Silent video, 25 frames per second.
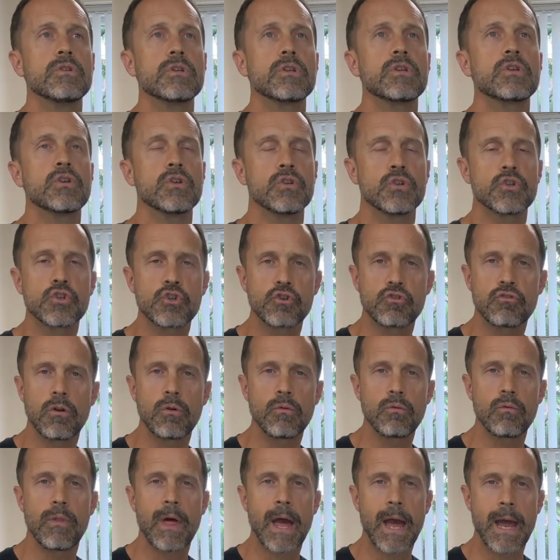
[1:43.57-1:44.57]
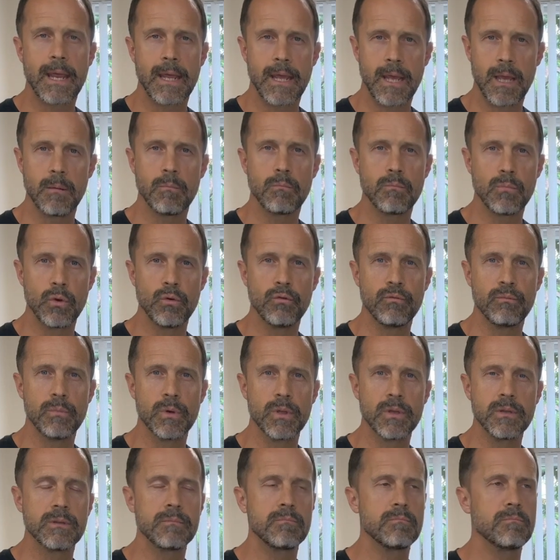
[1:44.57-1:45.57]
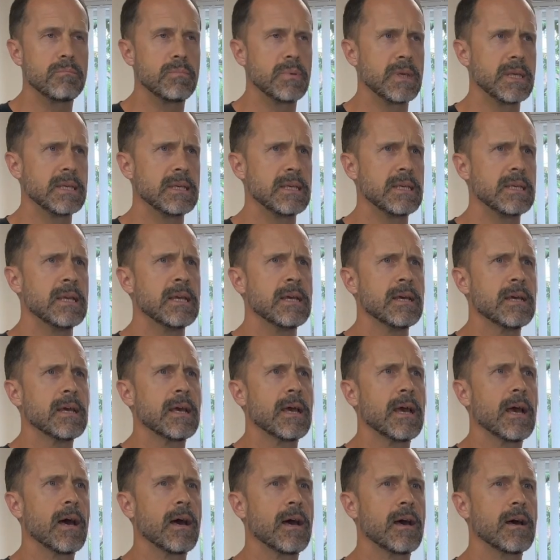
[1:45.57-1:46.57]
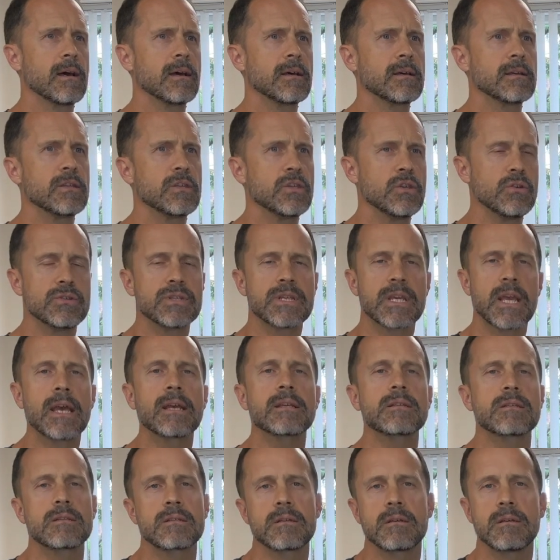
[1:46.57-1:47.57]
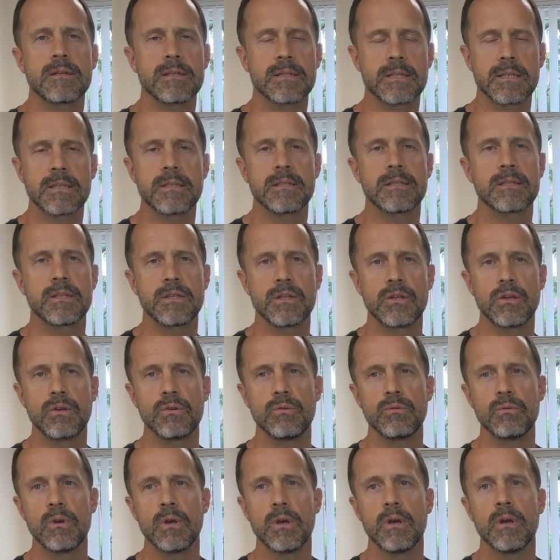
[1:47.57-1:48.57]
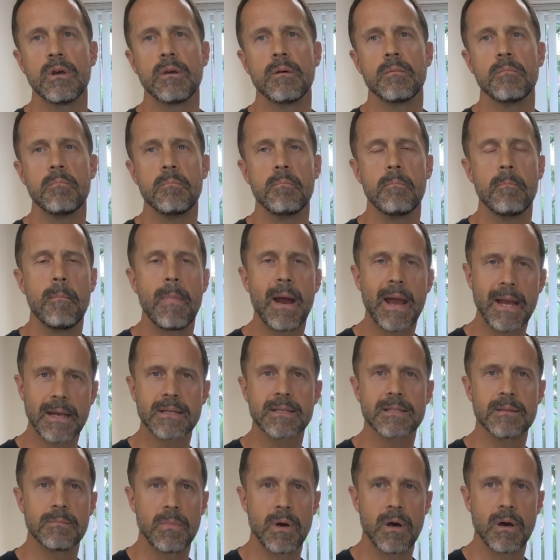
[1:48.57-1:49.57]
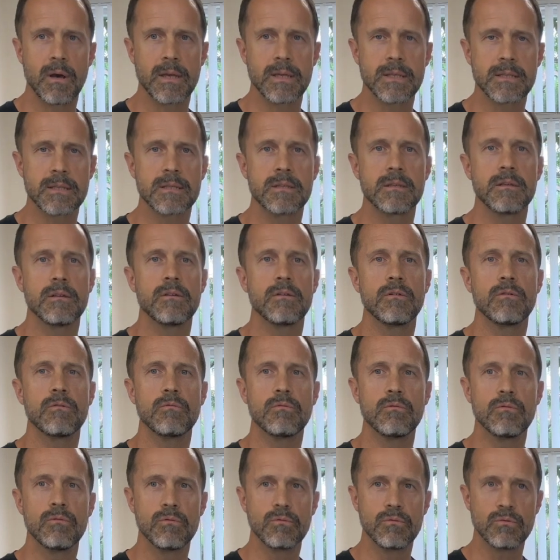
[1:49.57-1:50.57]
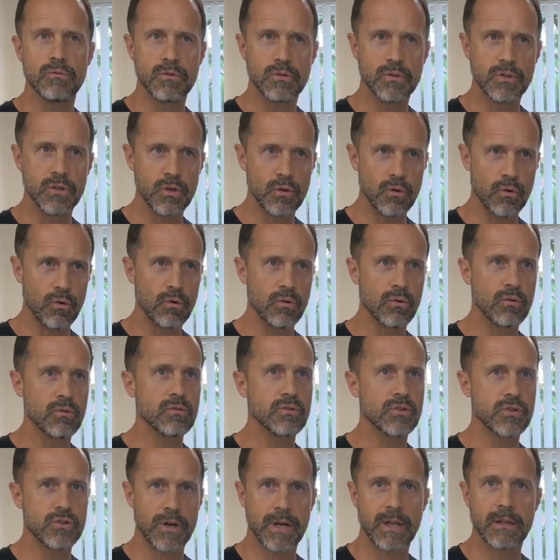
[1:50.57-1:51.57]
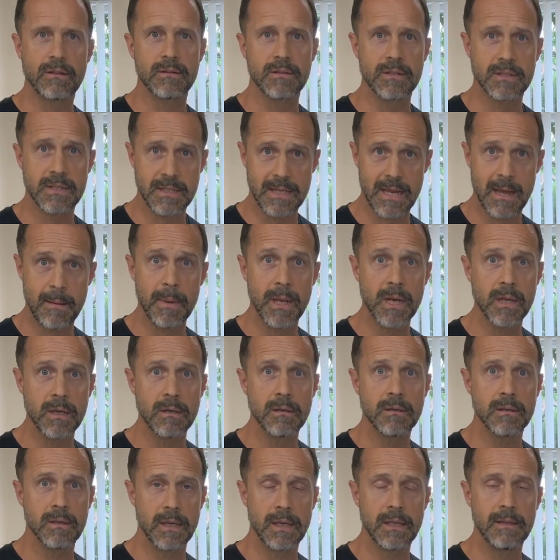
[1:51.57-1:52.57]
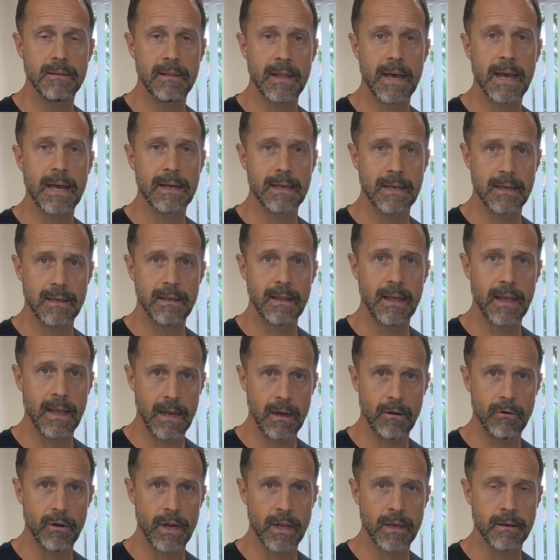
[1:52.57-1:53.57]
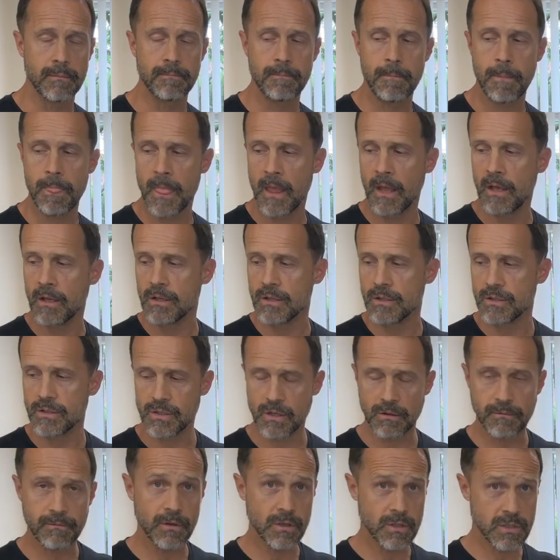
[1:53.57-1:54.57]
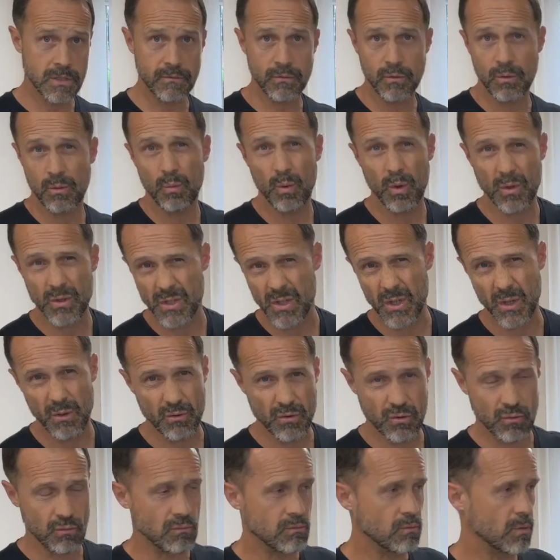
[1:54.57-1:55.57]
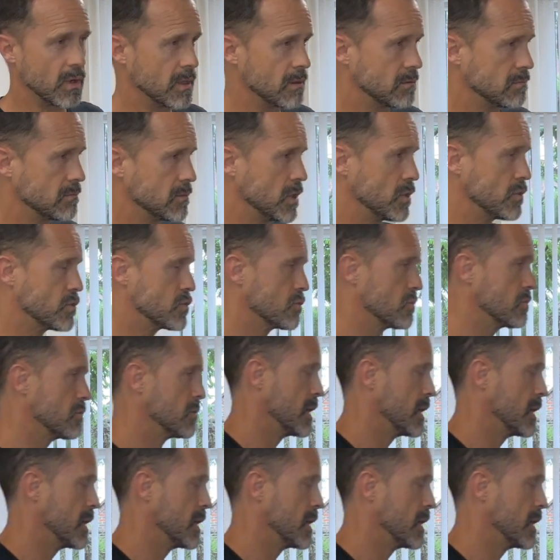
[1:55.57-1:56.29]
control that hip movement, be using exercises to maximize your strength and stamina in that area. So first of all, what's neutral? Well, neutral